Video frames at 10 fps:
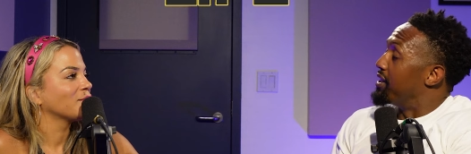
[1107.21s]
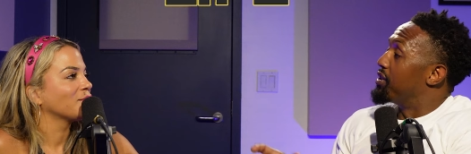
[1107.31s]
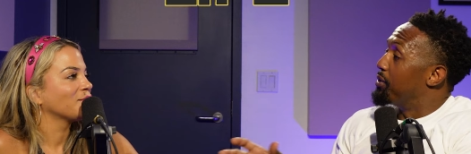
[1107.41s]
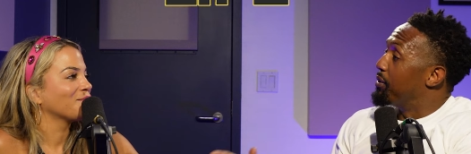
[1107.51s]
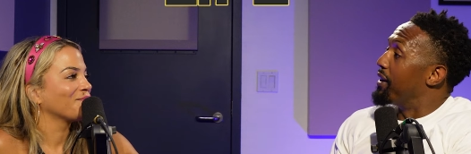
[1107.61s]

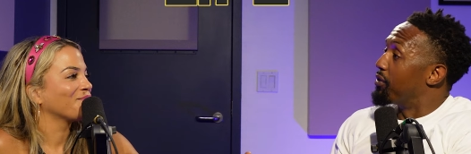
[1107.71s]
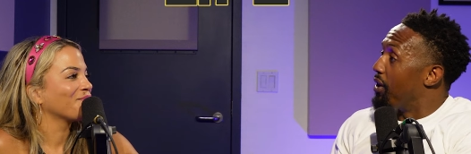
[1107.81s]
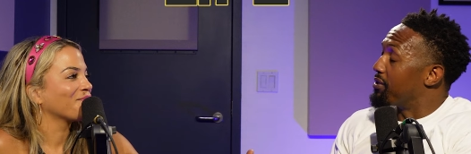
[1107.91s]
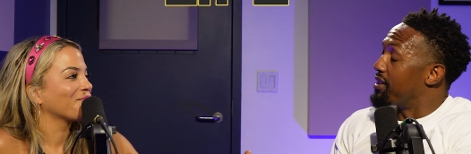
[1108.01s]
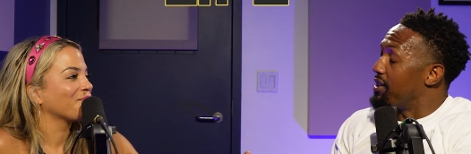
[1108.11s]
Speaker 1: that you have
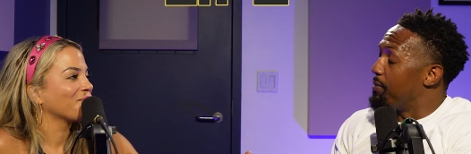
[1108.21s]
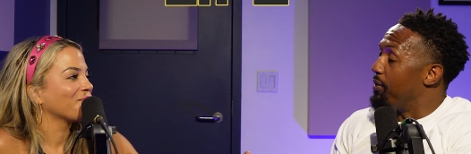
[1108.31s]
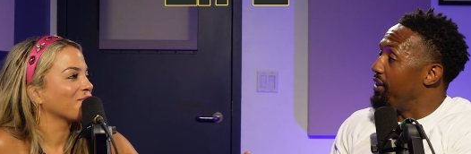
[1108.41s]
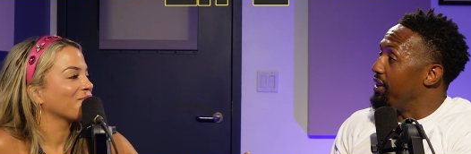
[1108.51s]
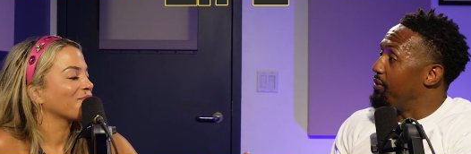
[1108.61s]
grown to this
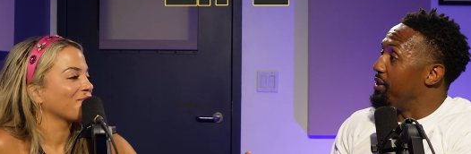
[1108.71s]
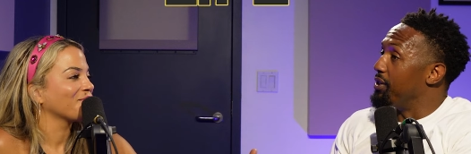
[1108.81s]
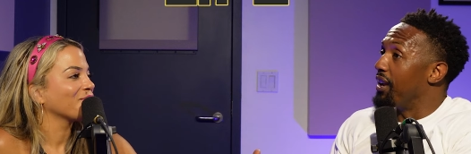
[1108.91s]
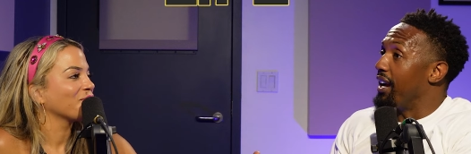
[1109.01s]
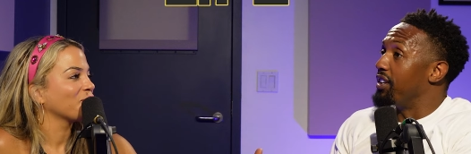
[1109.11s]
point where
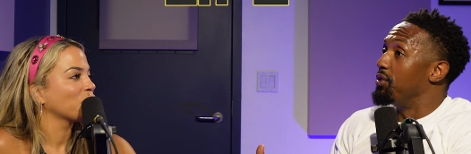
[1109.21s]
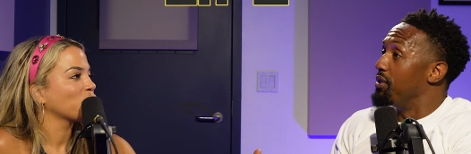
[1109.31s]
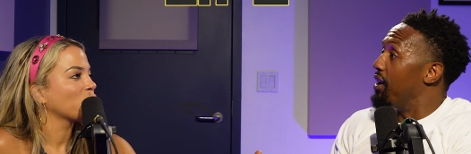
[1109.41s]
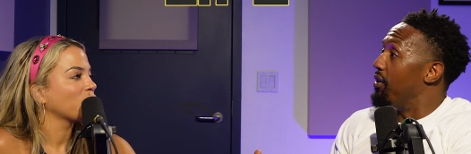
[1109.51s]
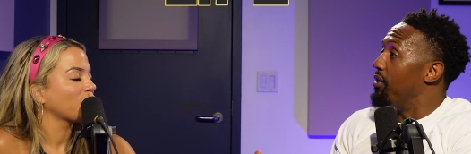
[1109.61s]
you like you
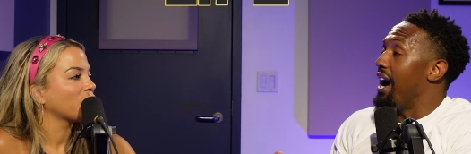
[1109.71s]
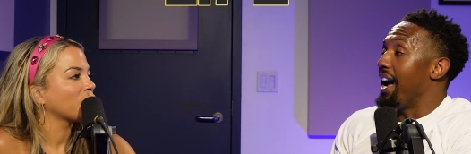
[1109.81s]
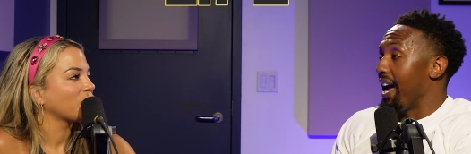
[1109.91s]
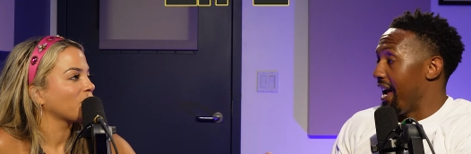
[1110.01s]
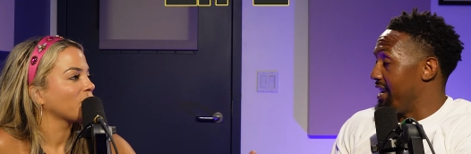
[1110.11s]
know
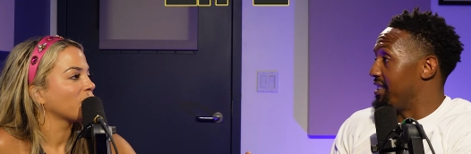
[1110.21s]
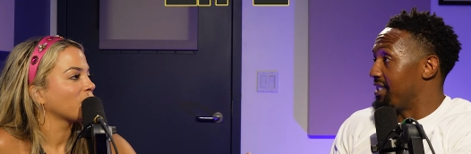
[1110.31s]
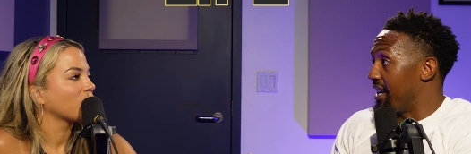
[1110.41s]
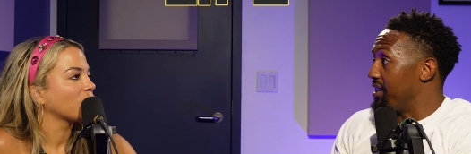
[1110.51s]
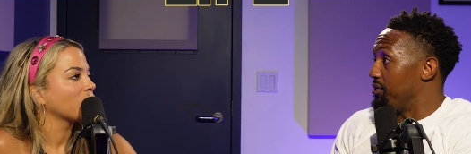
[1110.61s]
I hate the
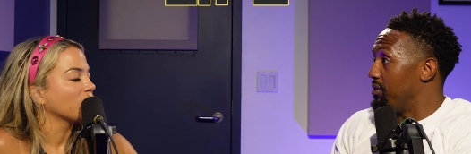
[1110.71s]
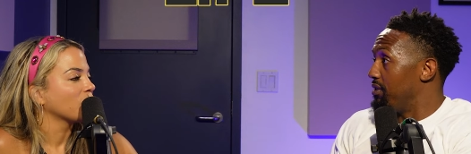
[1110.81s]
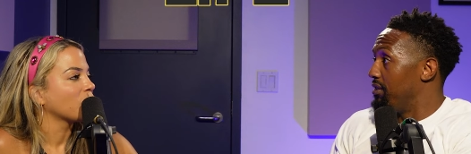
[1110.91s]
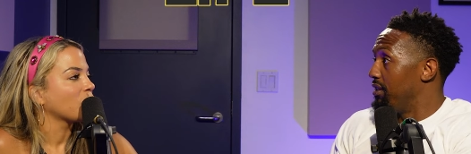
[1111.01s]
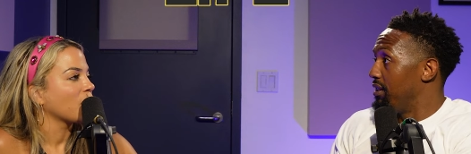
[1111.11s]
schedule.
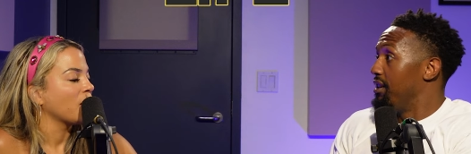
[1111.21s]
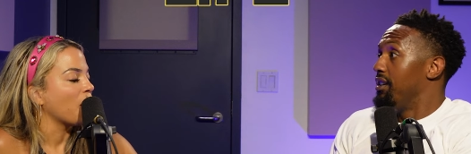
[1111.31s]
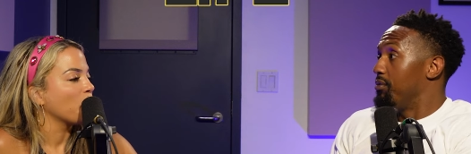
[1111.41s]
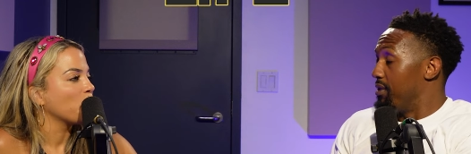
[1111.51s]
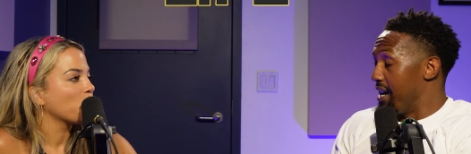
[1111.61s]

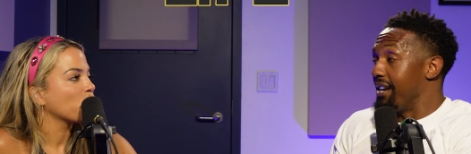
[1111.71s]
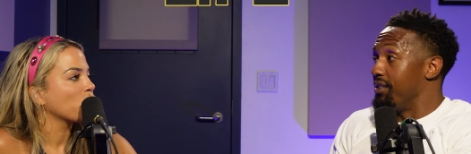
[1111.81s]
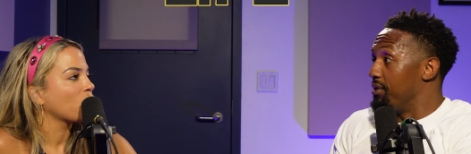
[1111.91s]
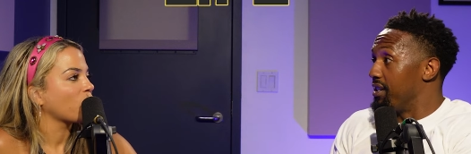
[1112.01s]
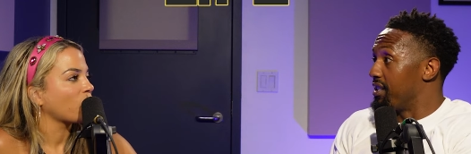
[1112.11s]
Yeah, we're not
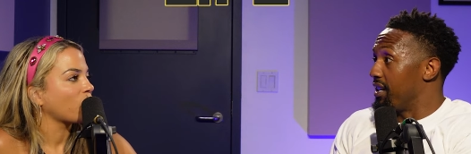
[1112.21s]
doing the